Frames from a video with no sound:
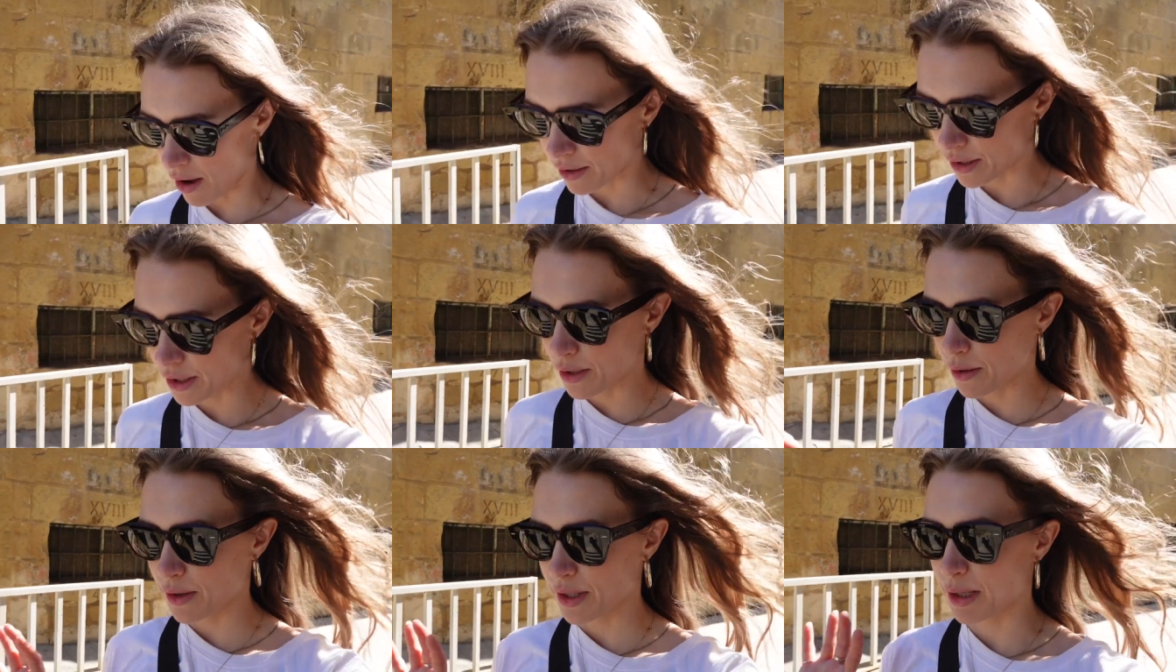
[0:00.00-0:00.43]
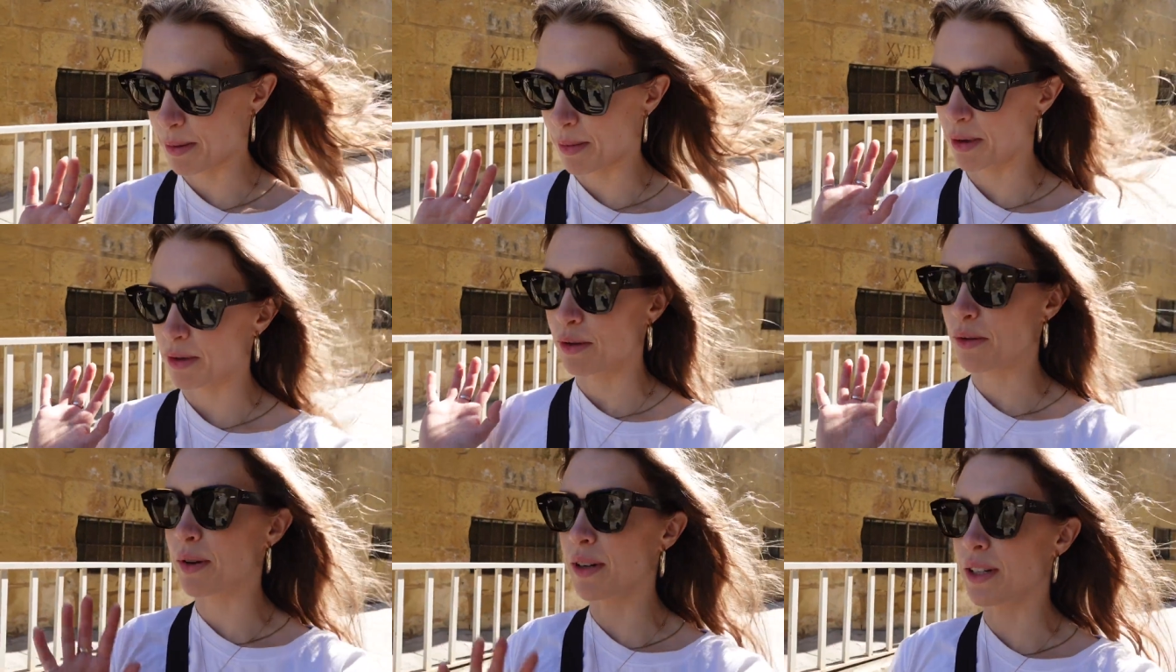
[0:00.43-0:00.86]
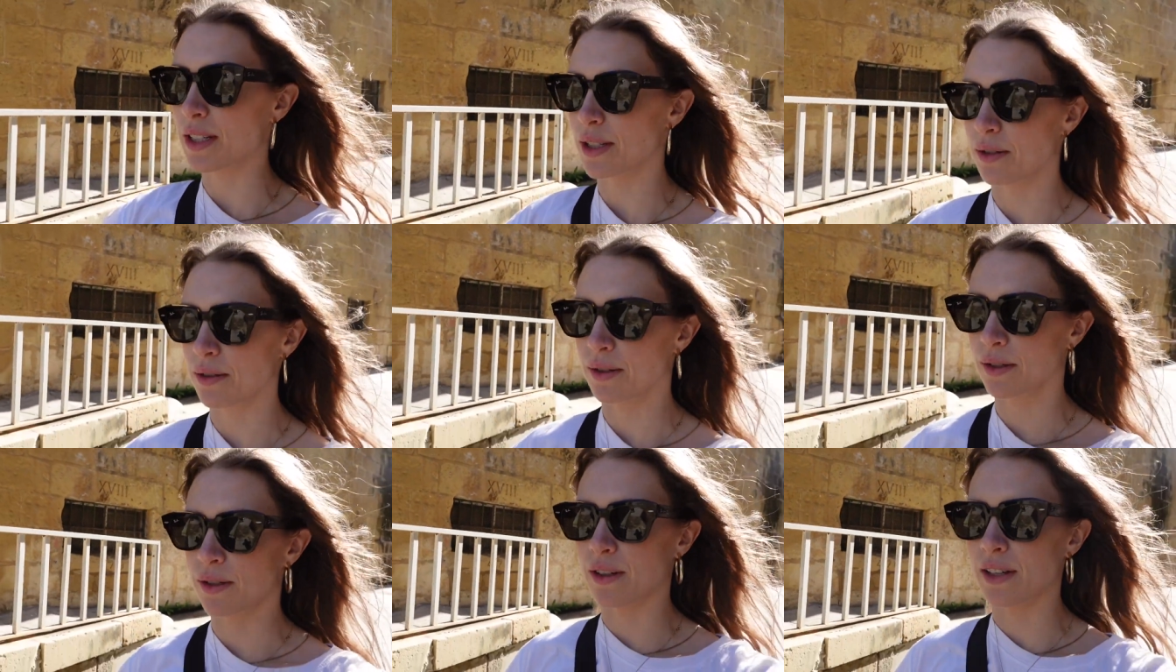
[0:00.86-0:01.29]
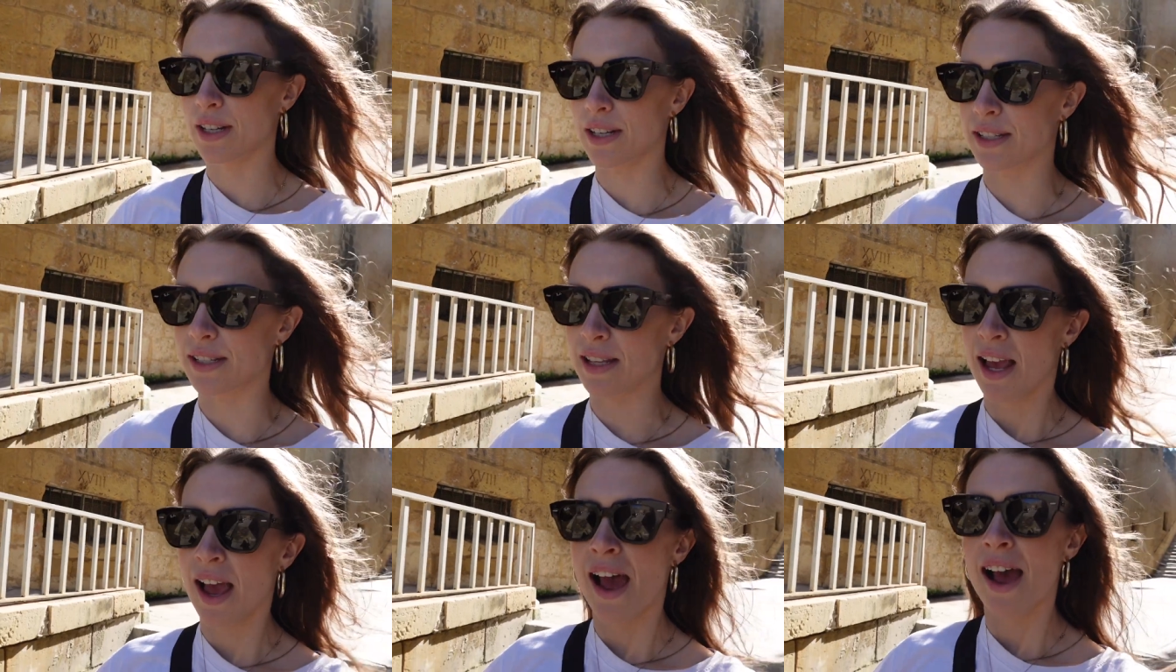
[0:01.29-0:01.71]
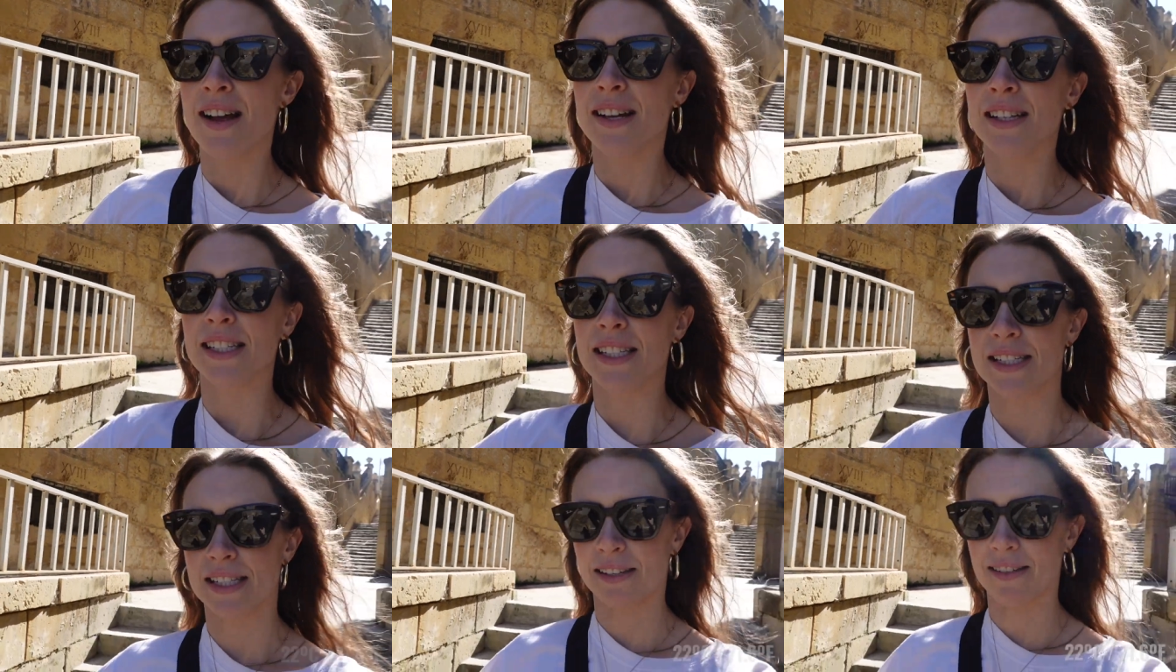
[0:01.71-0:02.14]
Also, it's about 22 degrees
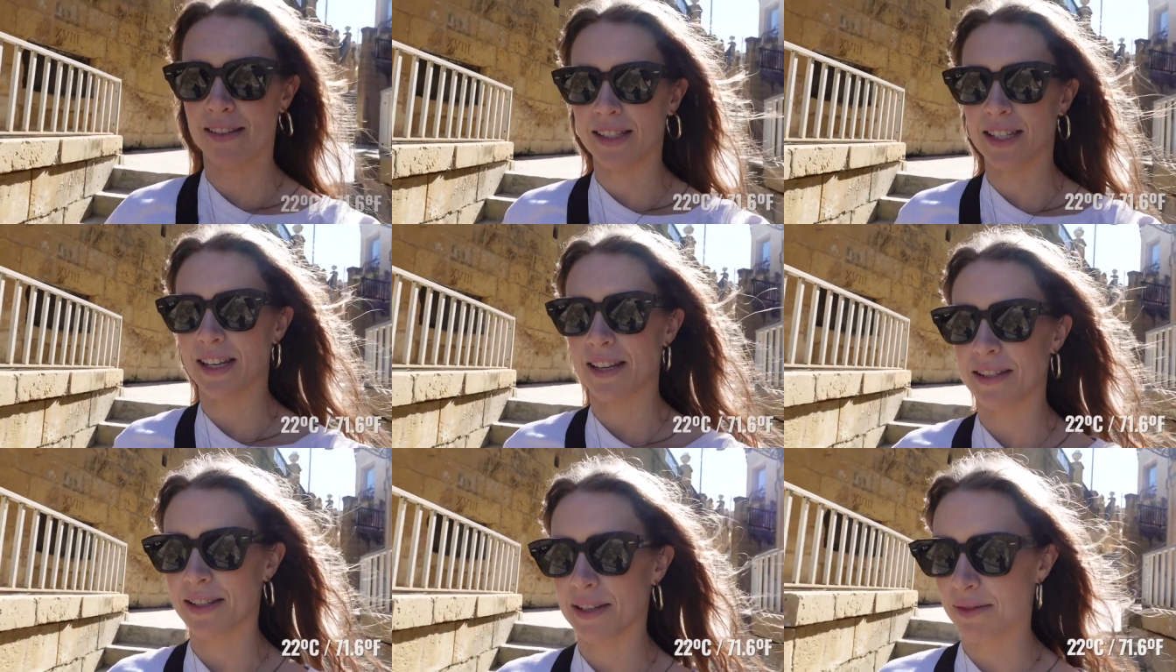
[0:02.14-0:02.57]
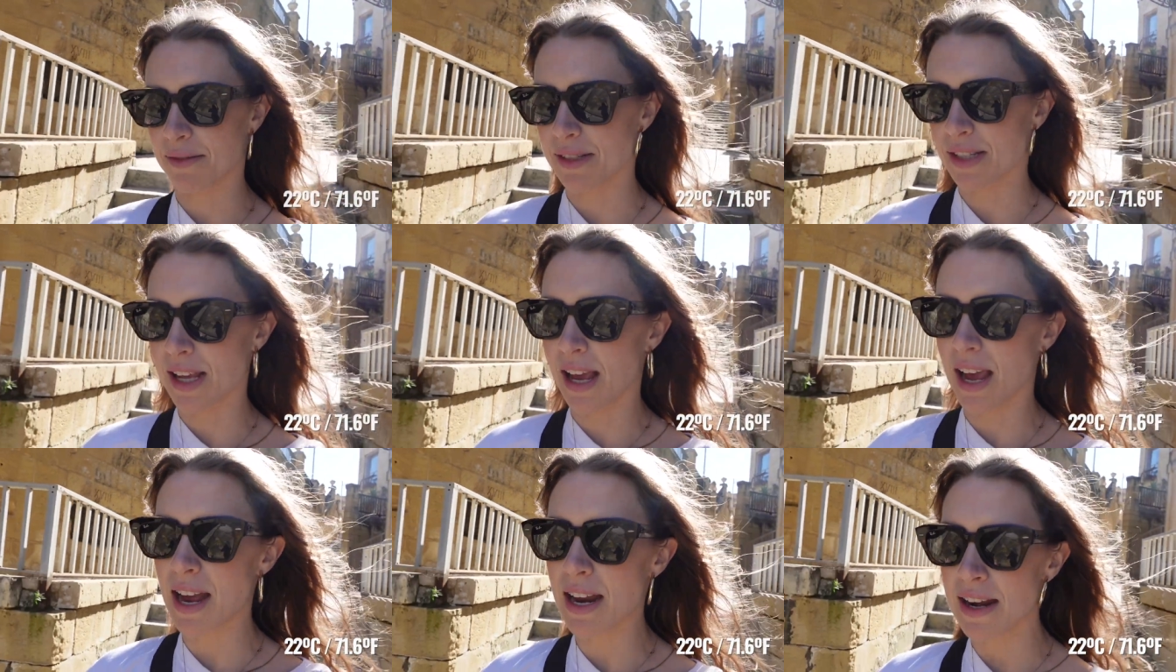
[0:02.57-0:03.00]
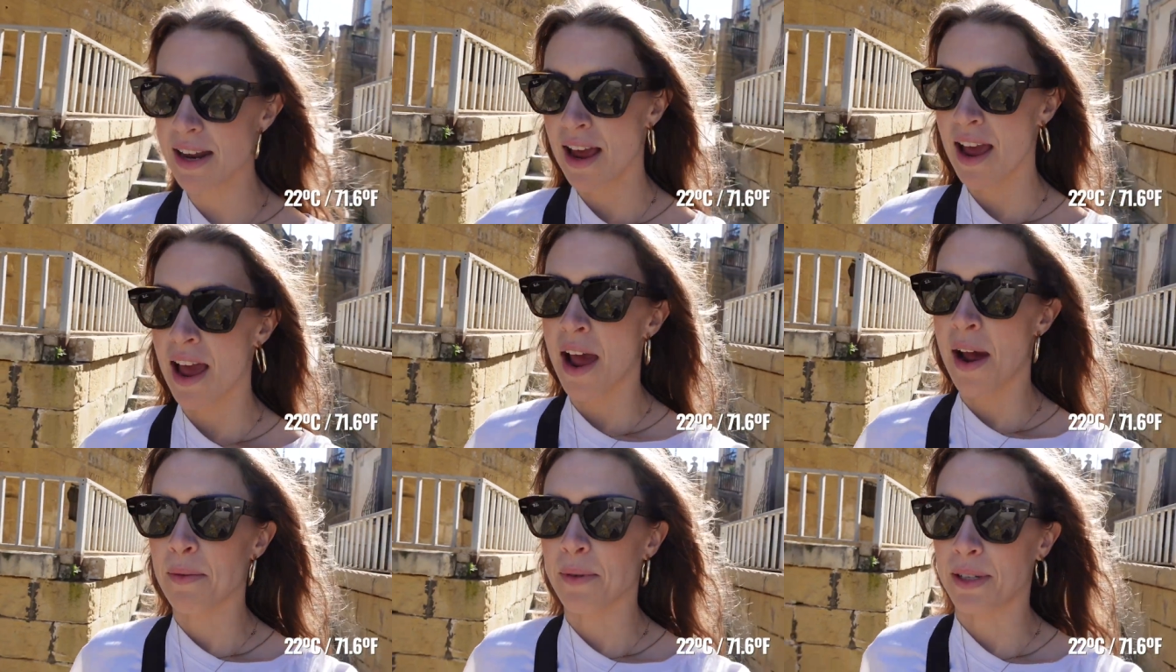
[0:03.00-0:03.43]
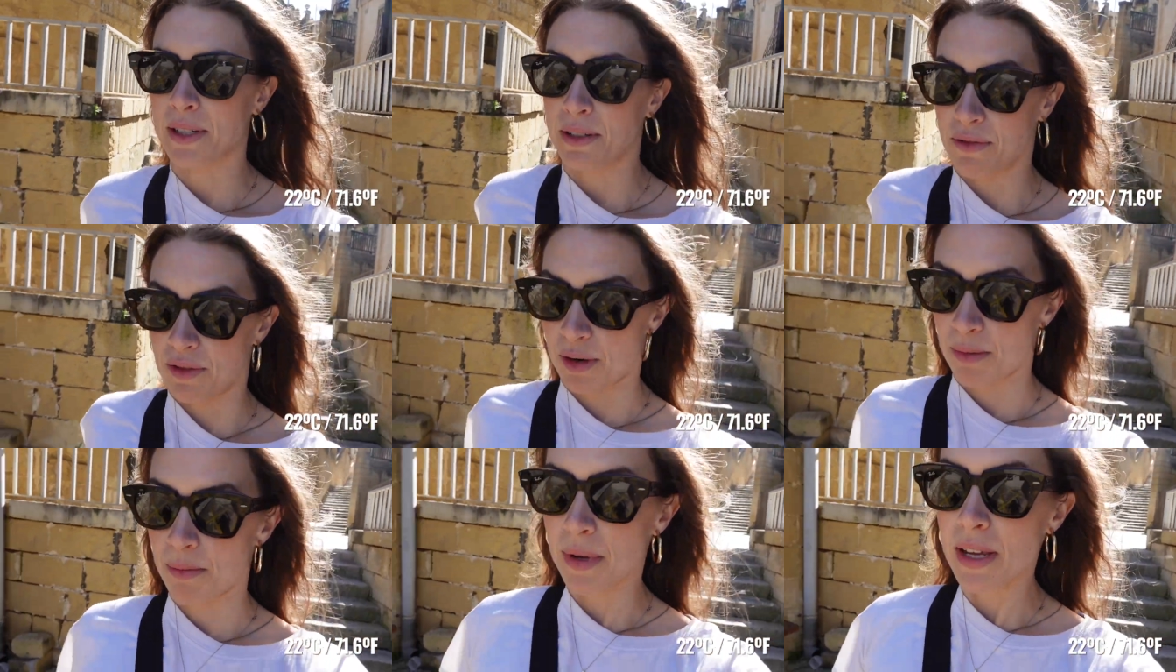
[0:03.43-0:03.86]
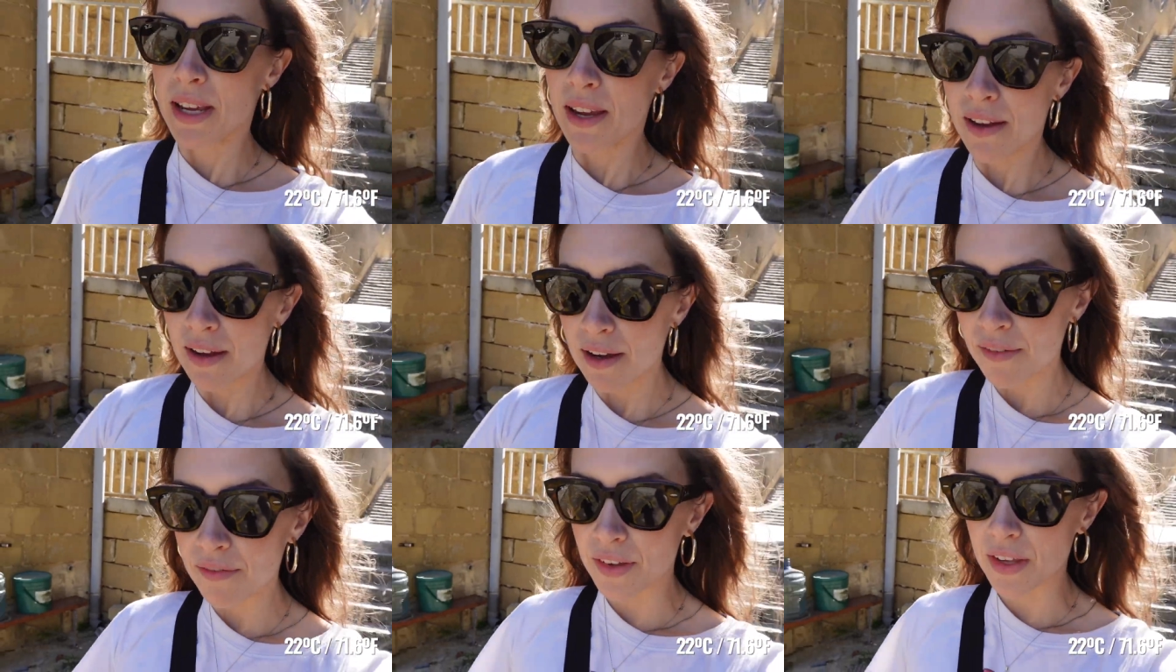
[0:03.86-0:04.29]
Celsius outside, which for
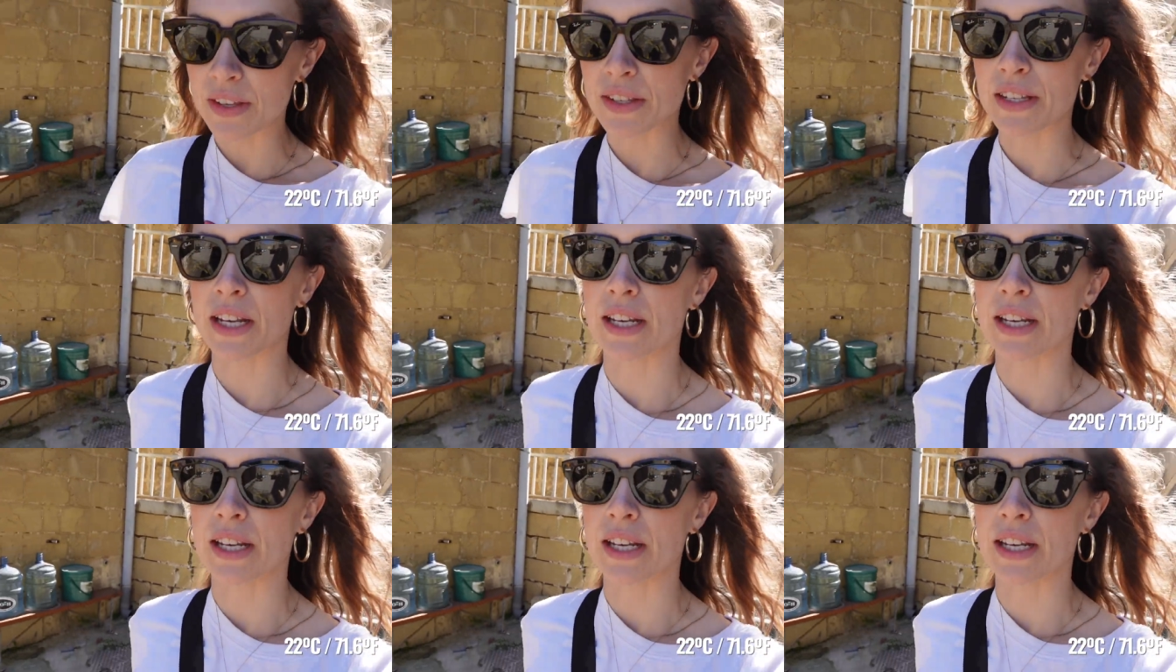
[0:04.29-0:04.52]
me feels